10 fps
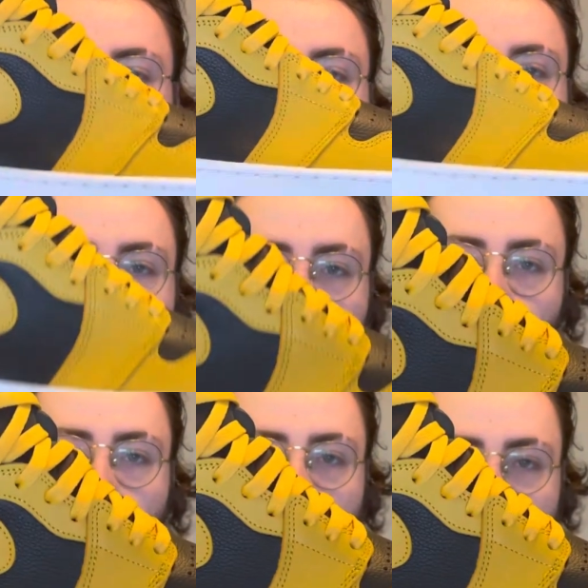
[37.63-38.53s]
too
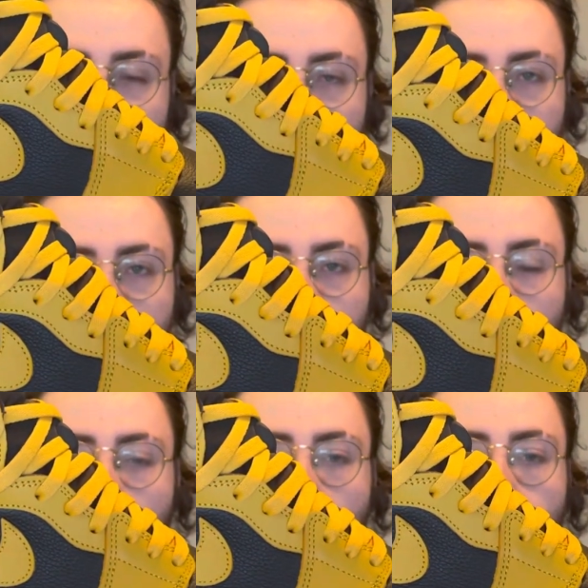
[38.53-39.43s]
much details.
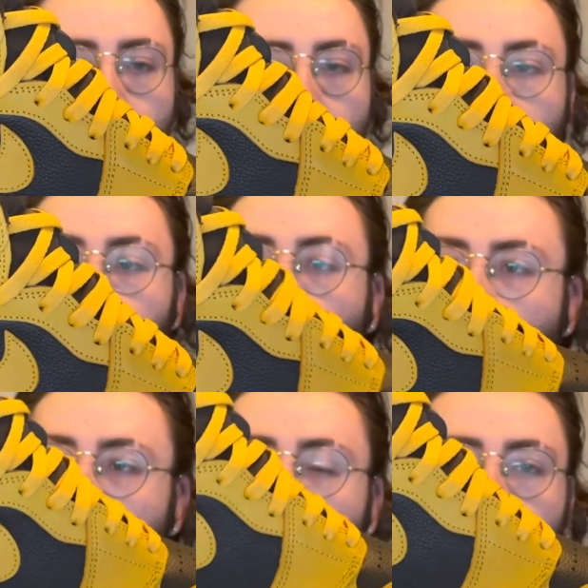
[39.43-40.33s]
But really
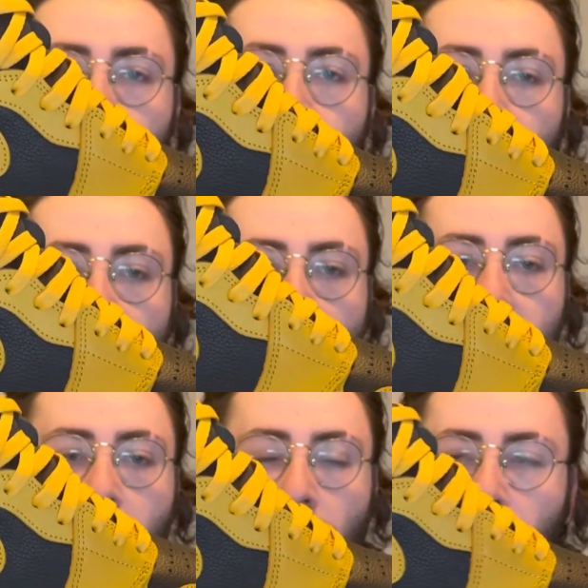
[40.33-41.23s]
nice shoe, really nice
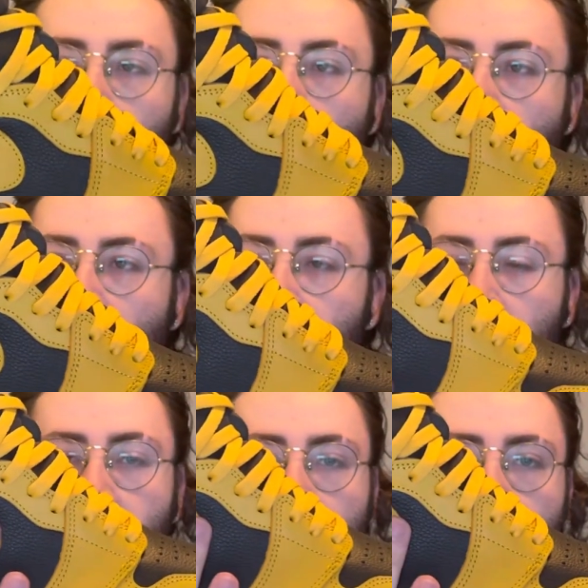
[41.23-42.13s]
color blocking. It's
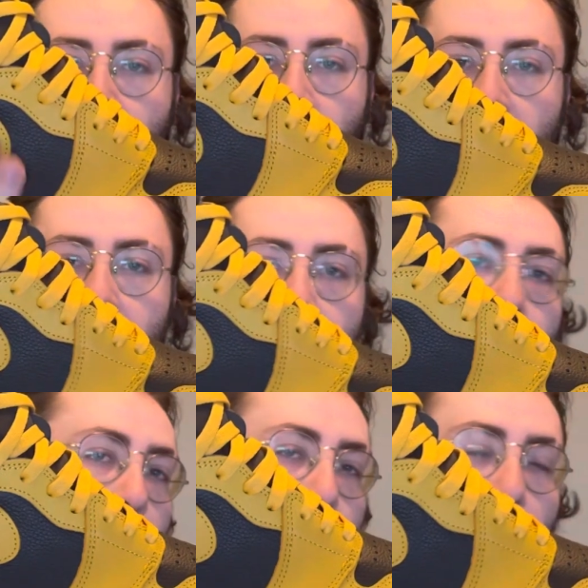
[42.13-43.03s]
got that UNC
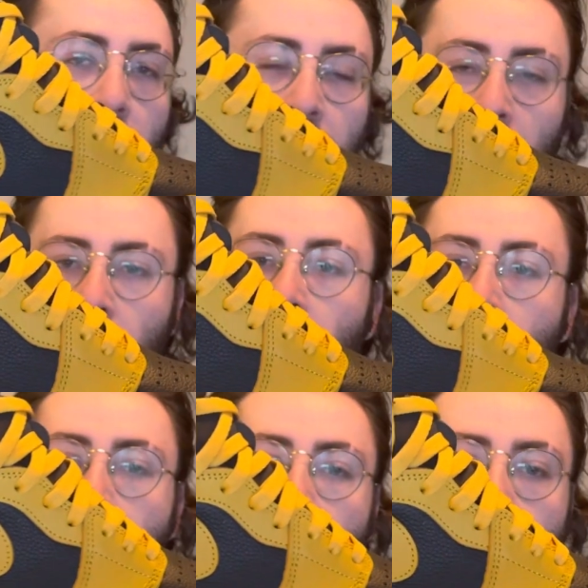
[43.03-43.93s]
color blocking.
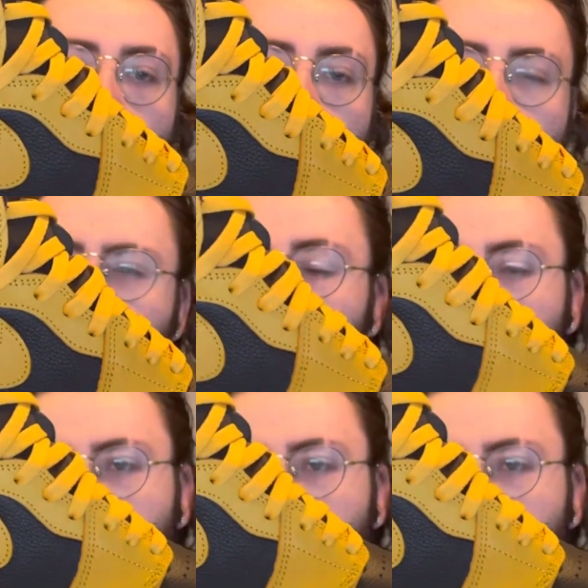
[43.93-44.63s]
I just don't see